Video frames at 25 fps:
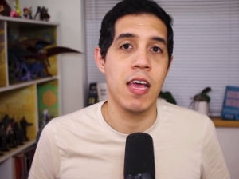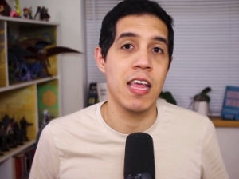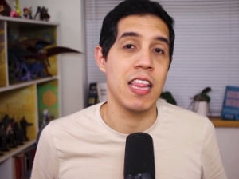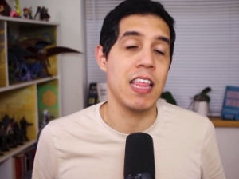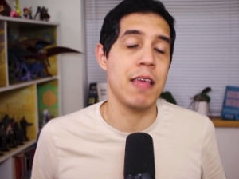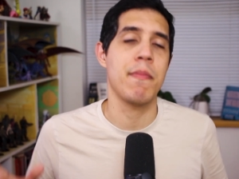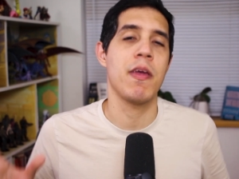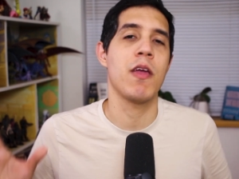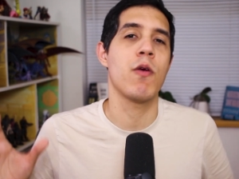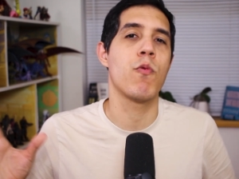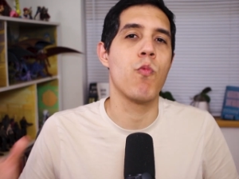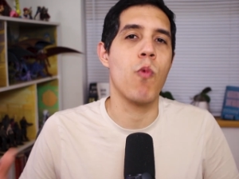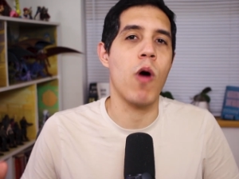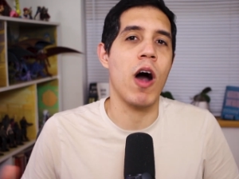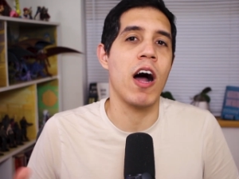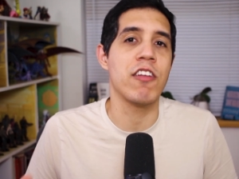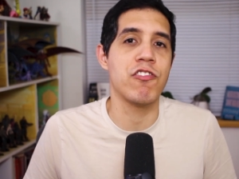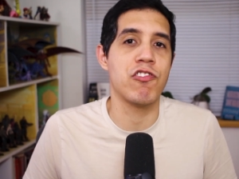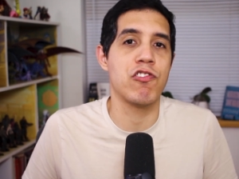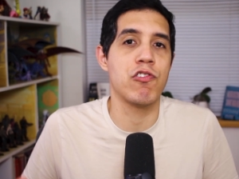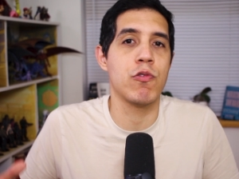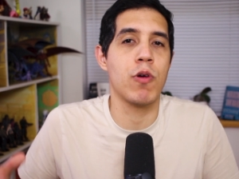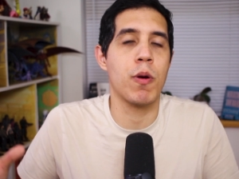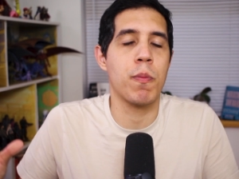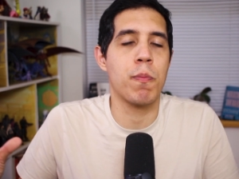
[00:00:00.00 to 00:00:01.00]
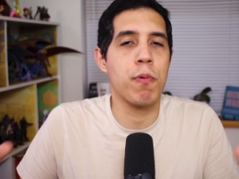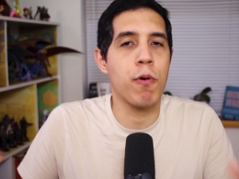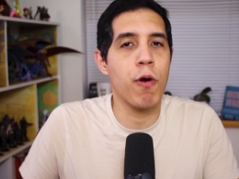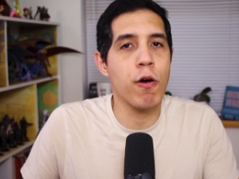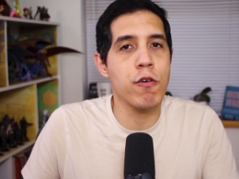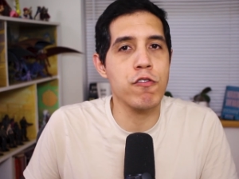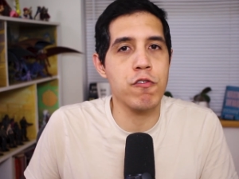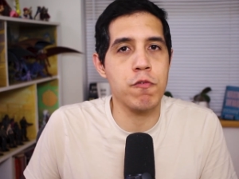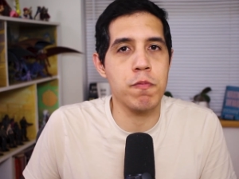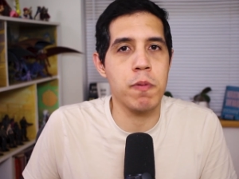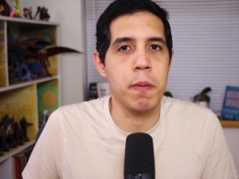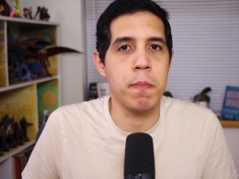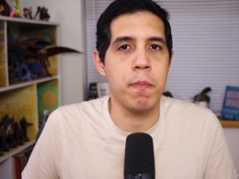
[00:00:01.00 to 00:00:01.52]
They may watch you
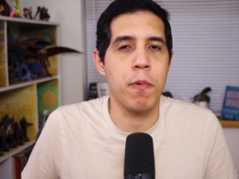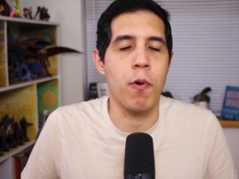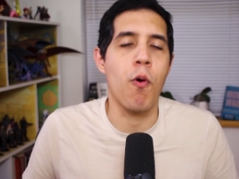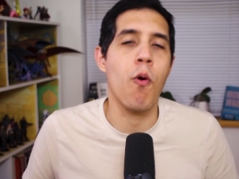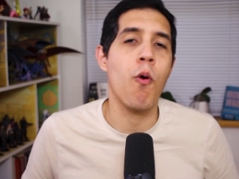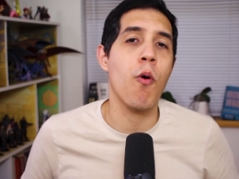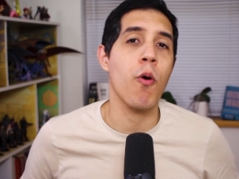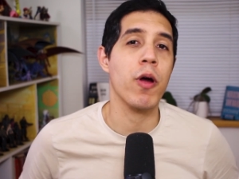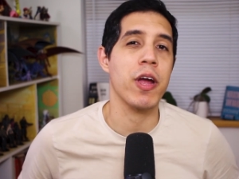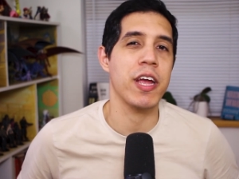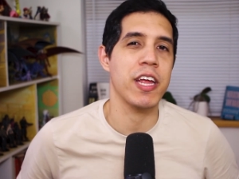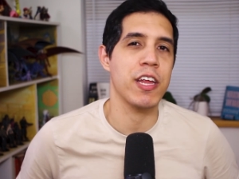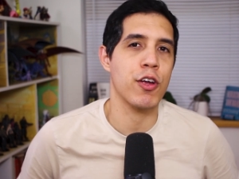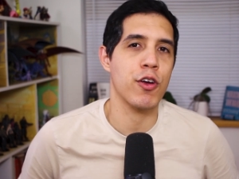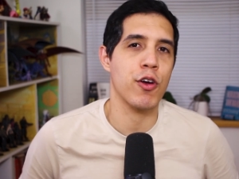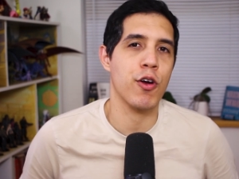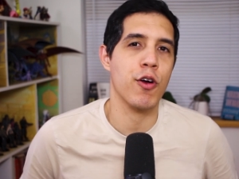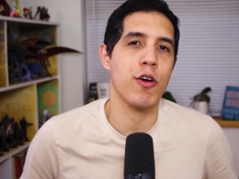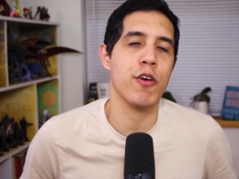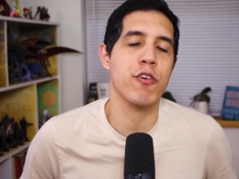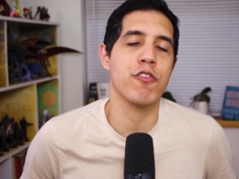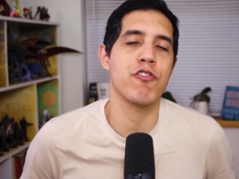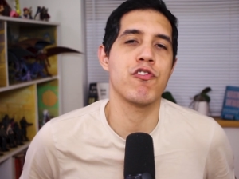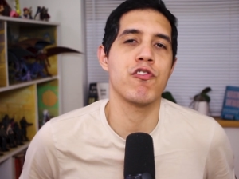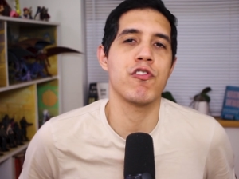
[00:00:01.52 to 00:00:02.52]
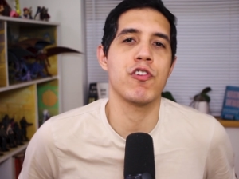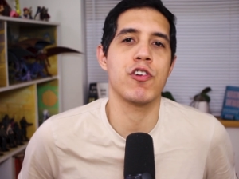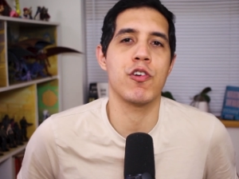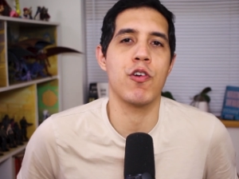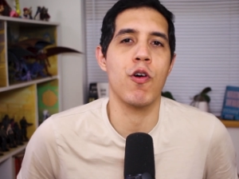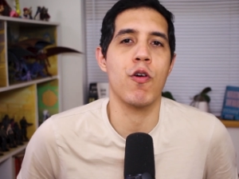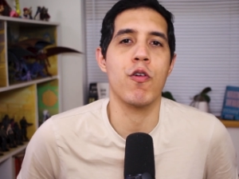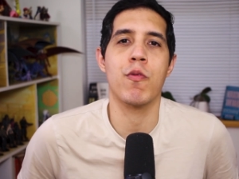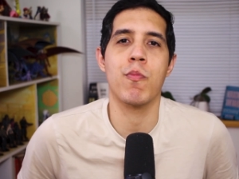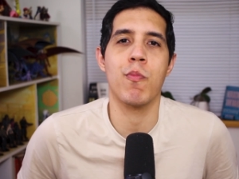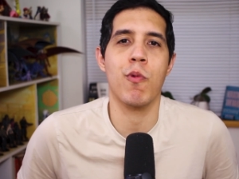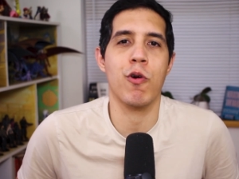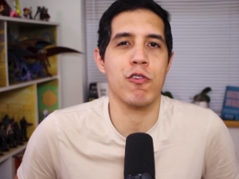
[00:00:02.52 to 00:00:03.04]
approach people or encourage you to
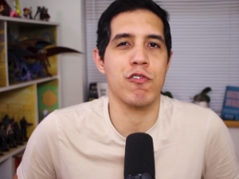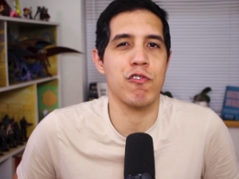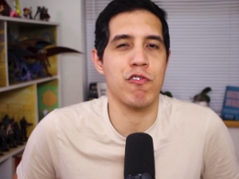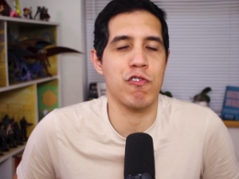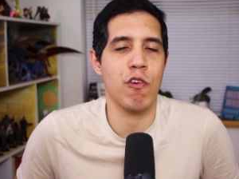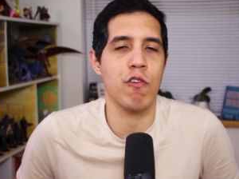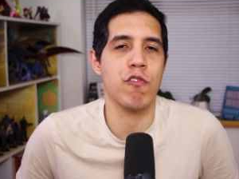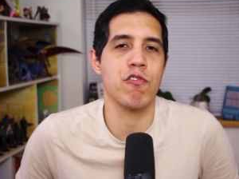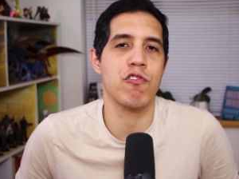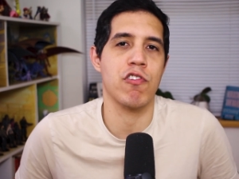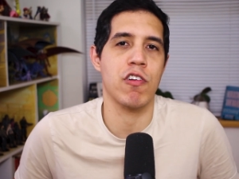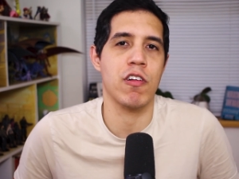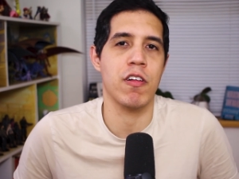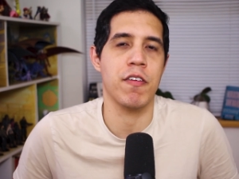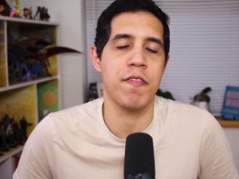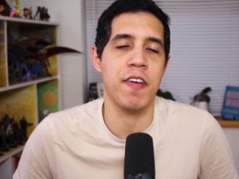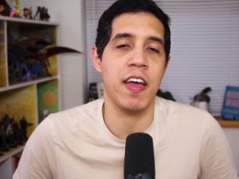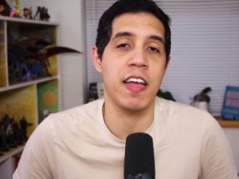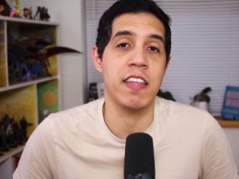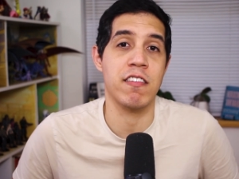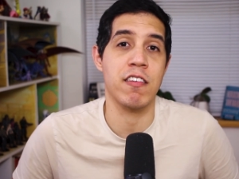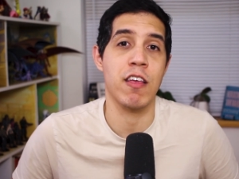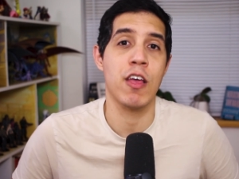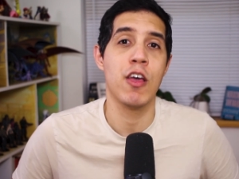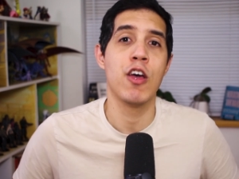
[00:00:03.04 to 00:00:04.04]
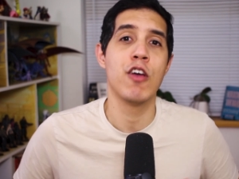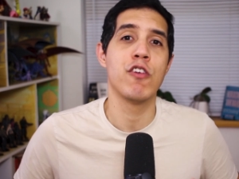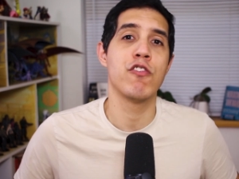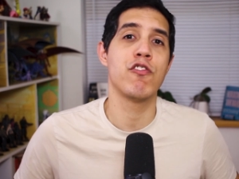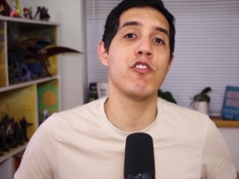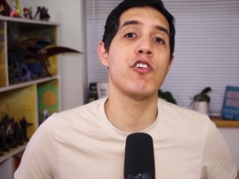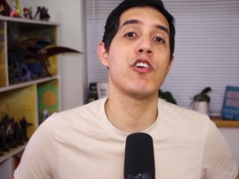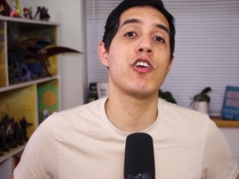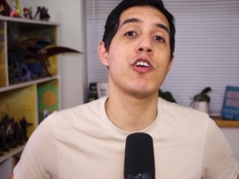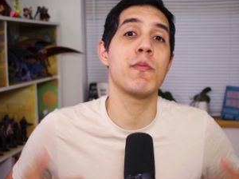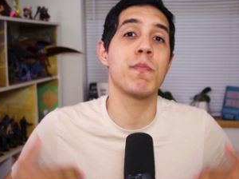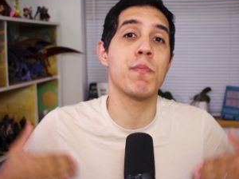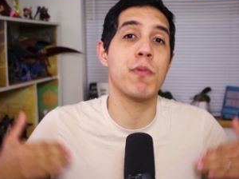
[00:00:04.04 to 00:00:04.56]
go to more social events so
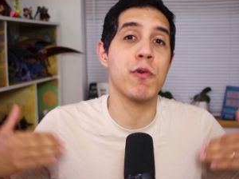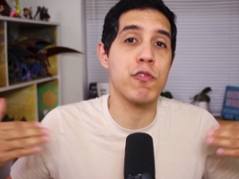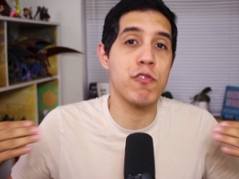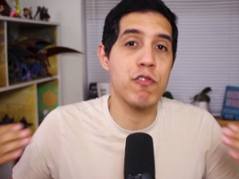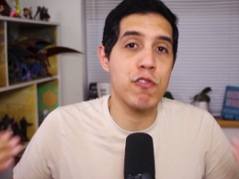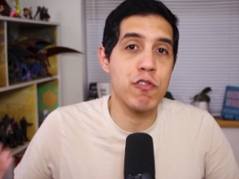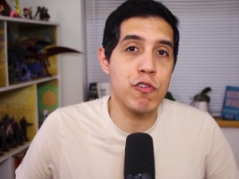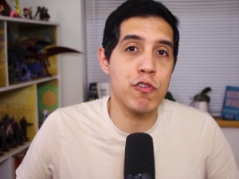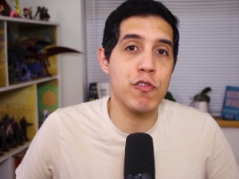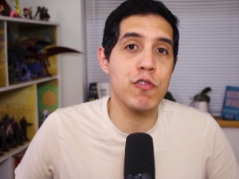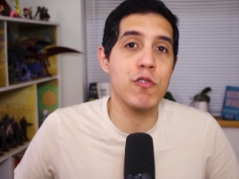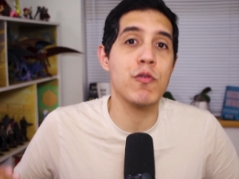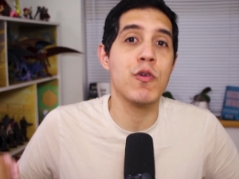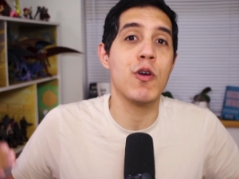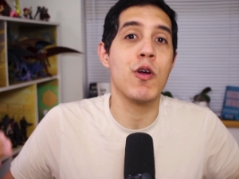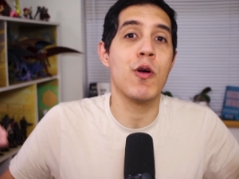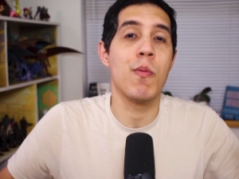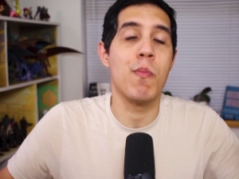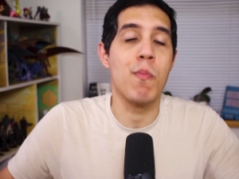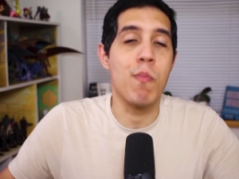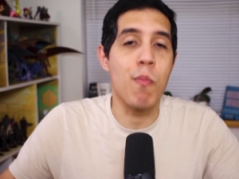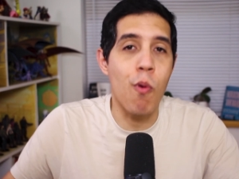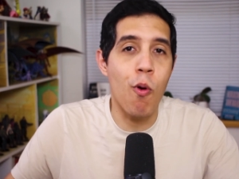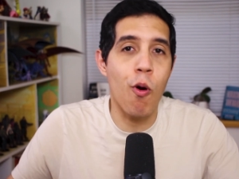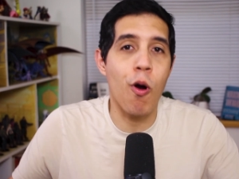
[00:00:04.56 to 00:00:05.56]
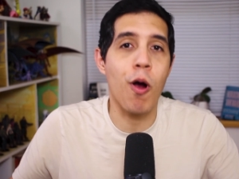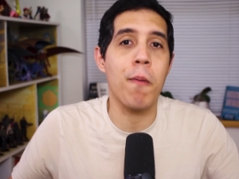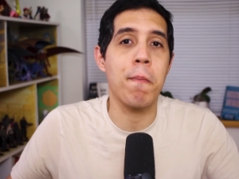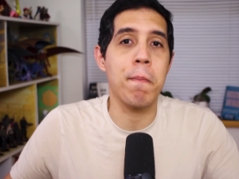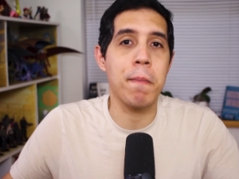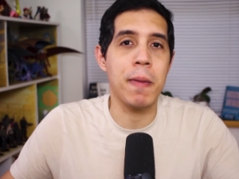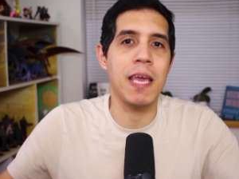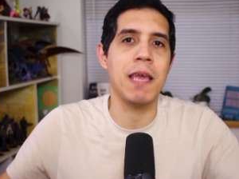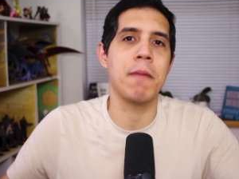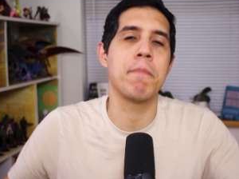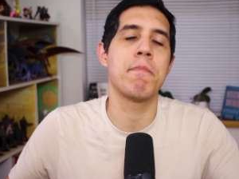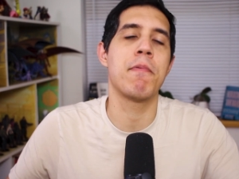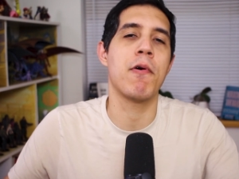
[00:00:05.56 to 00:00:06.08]
you can pursue more
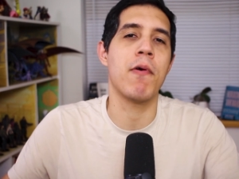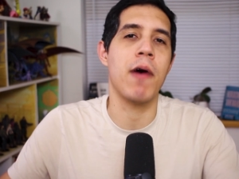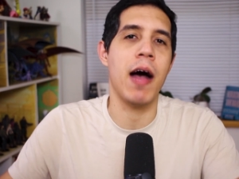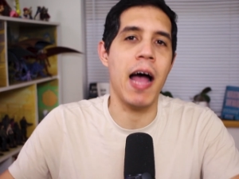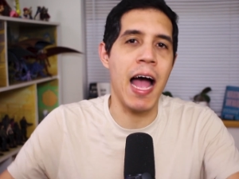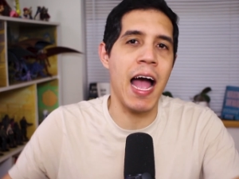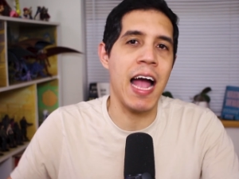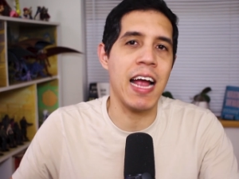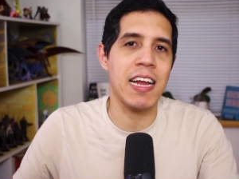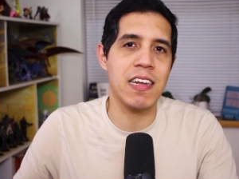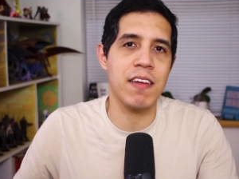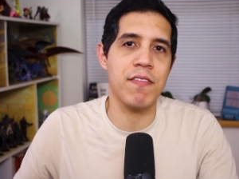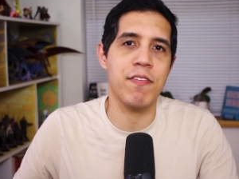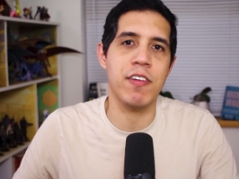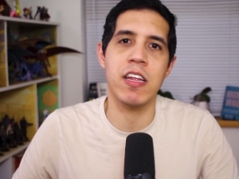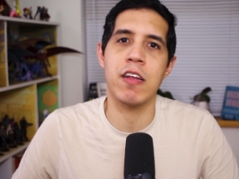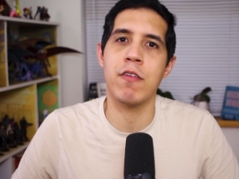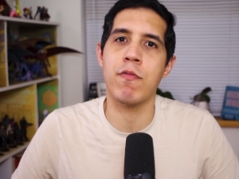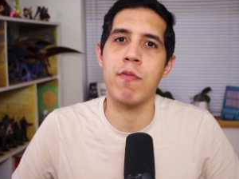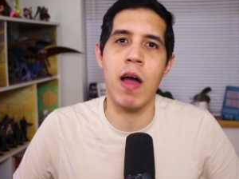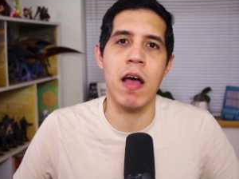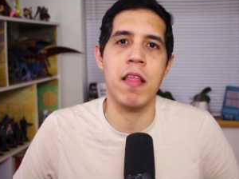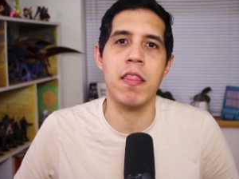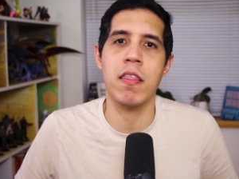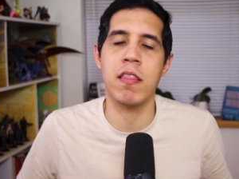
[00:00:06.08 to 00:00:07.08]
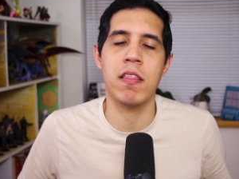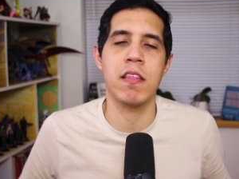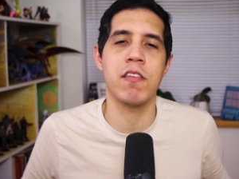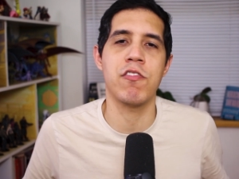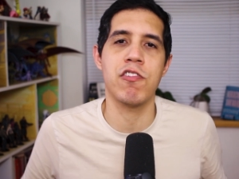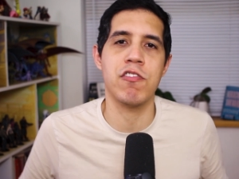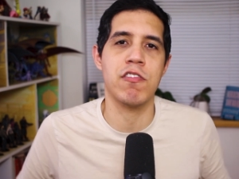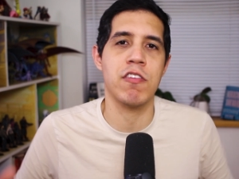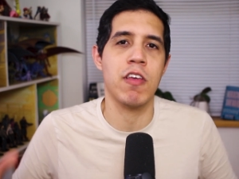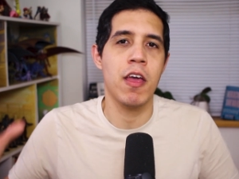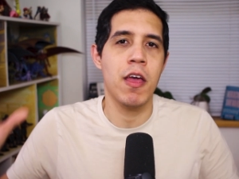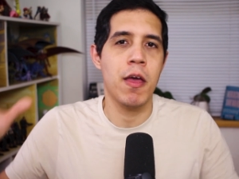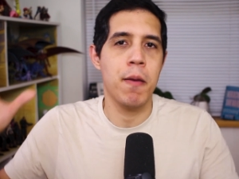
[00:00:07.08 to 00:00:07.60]
people actively rather than
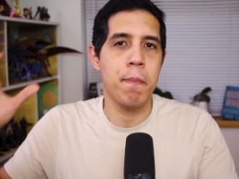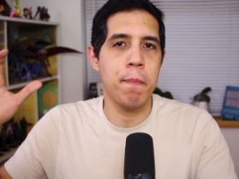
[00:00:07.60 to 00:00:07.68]
just